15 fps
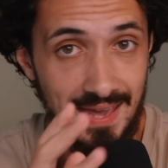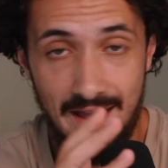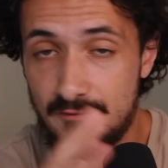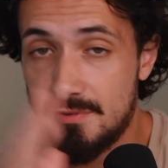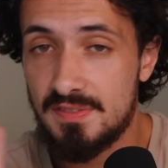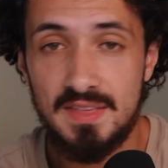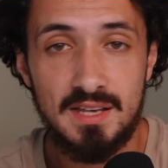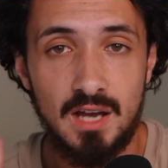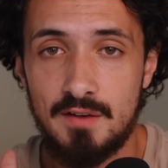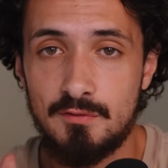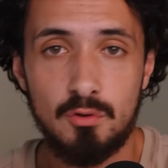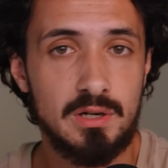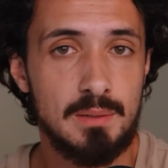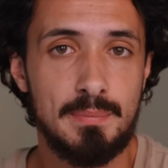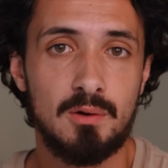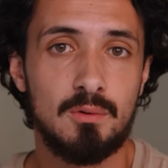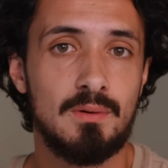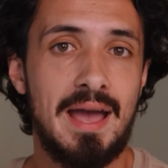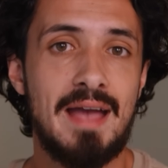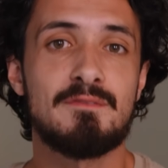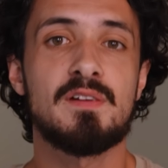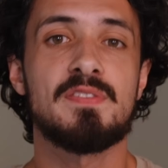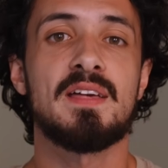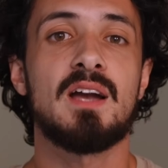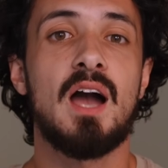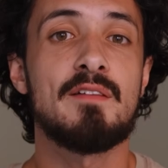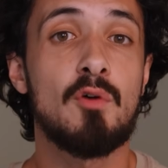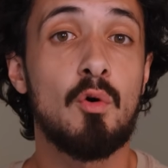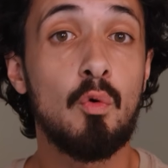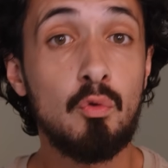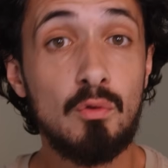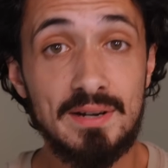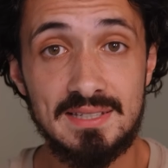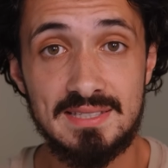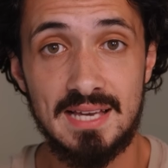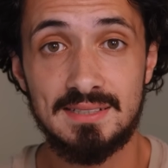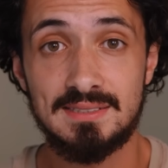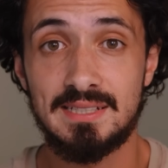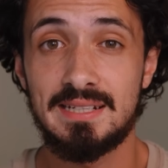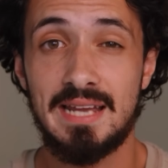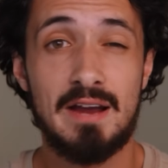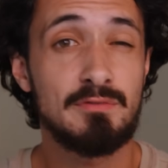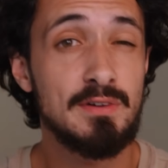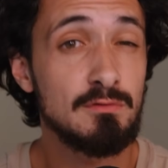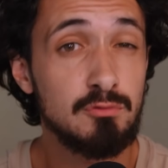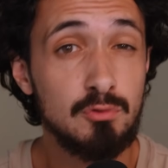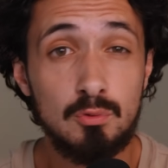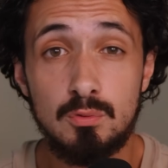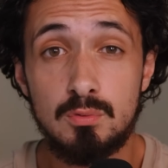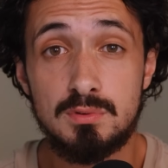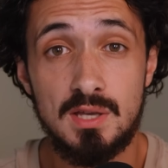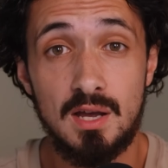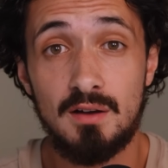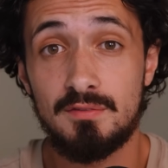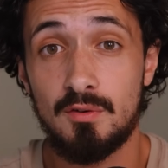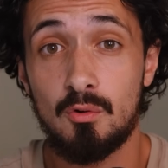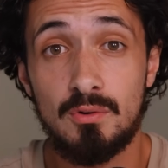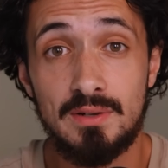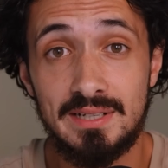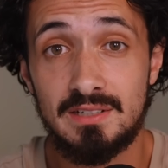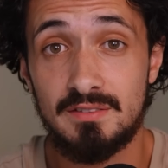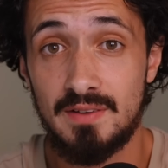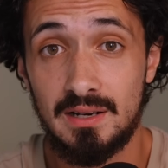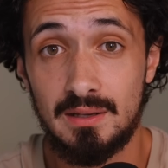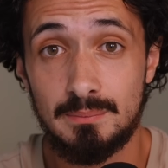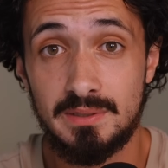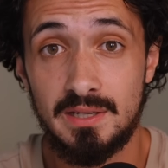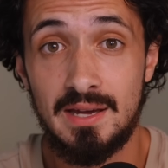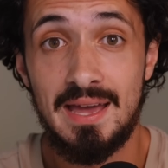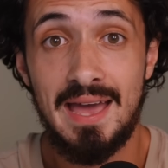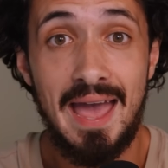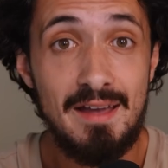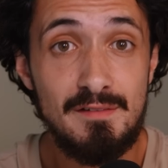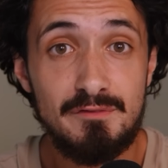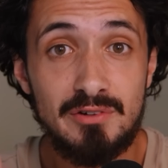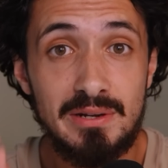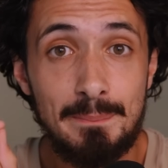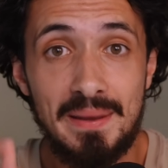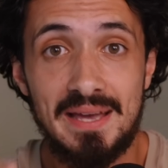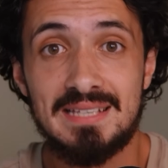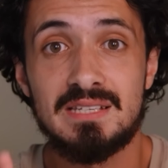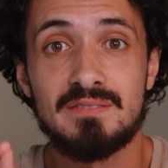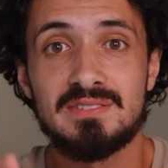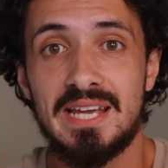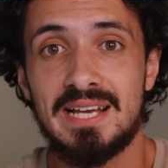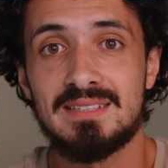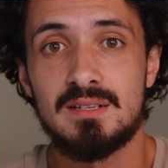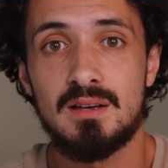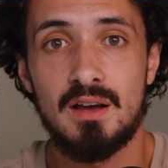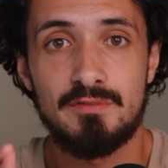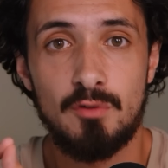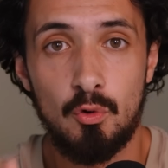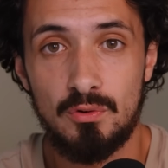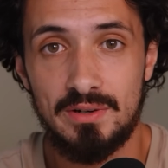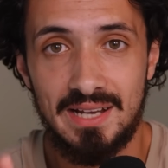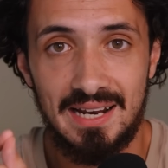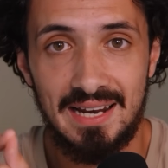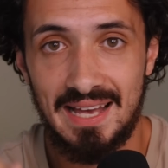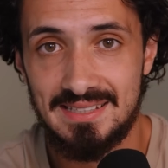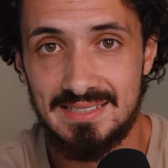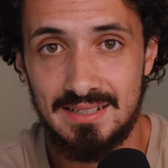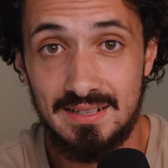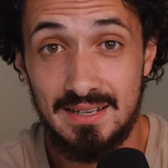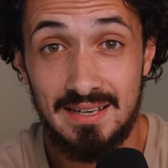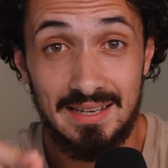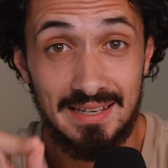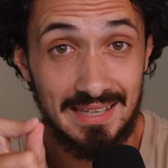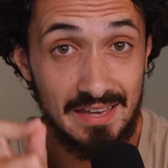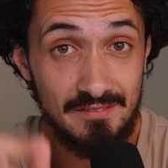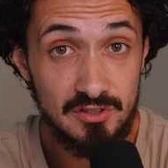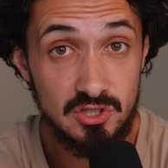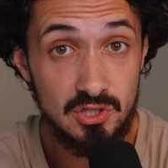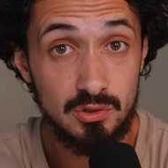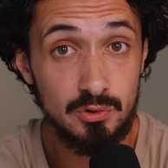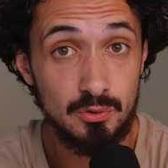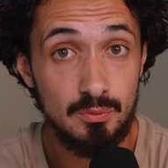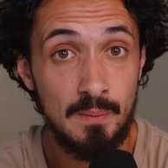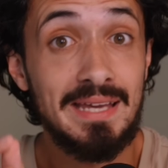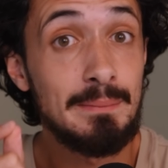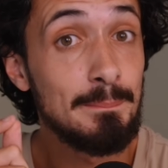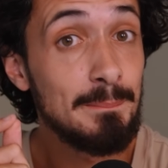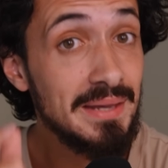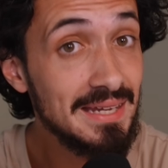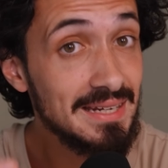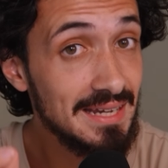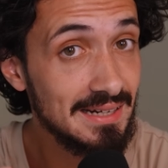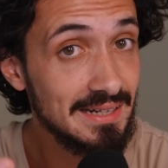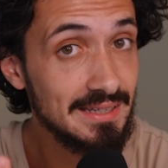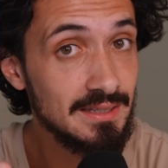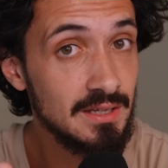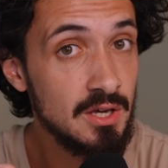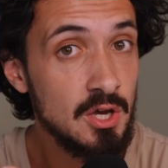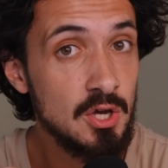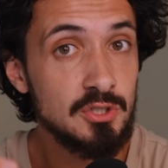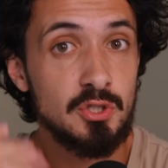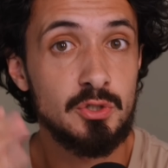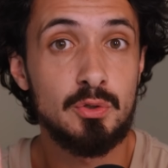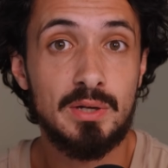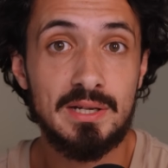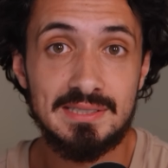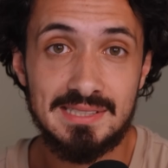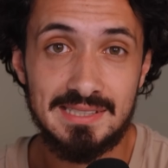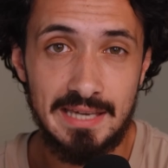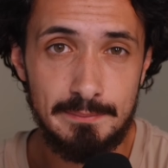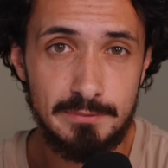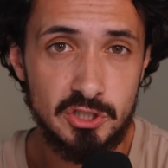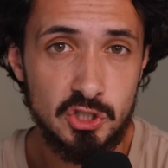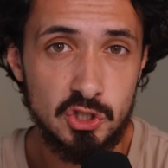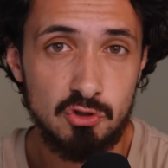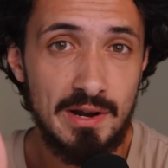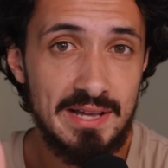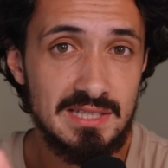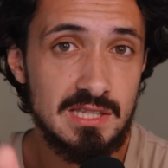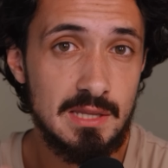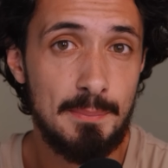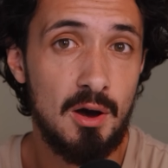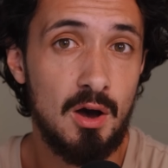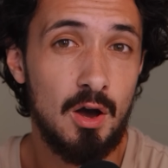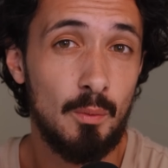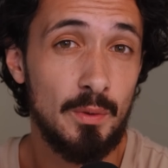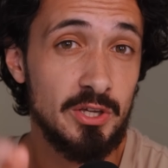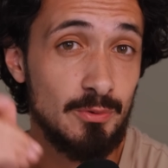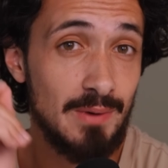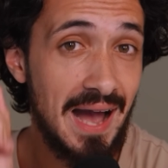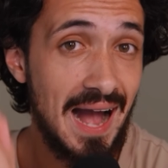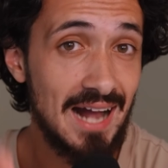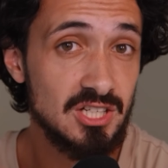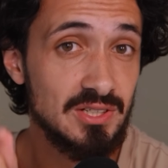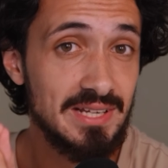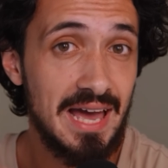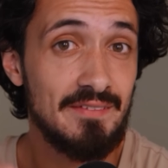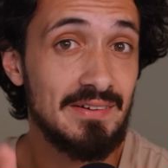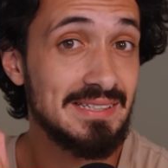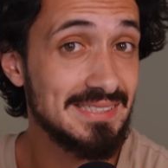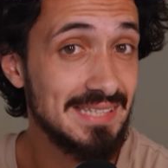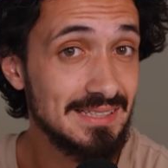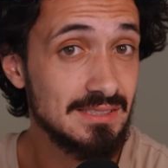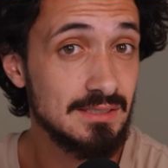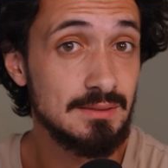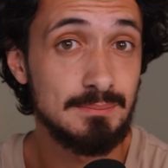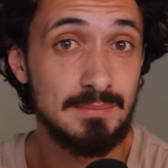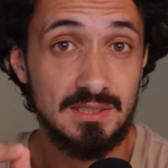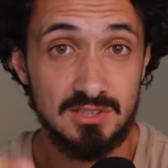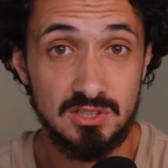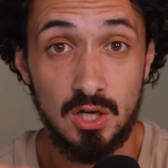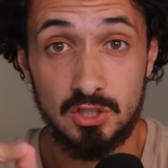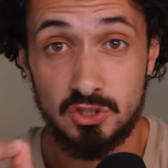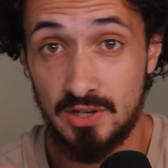Everything I've already built, everything I've already tested, every rules I've already developed, every piece of data I've already collected, given to you immediately so you can skip straight to the part where you actually have a system and start